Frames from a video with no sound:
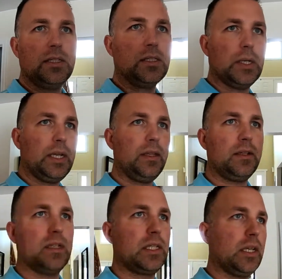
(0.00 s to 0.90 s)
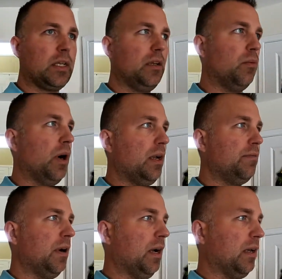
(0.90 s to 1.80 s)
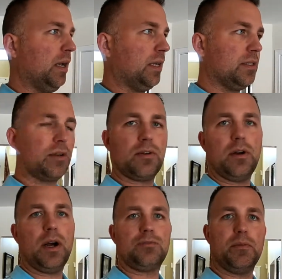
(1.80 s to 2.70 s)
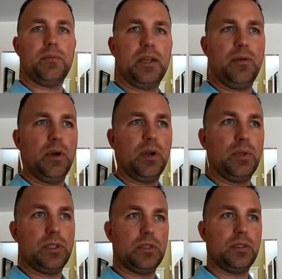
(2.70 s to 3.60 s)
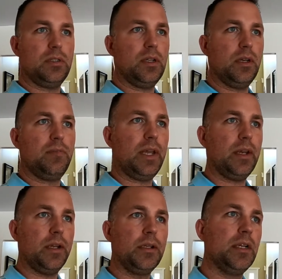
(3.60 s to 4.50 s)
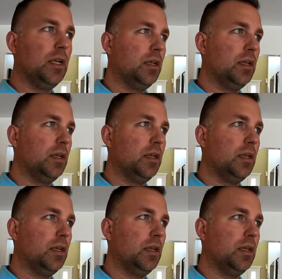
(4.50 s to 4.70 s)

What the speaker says: So anything that's connected to Wi-Fi, I can turn off from anywhere, which is an advantage.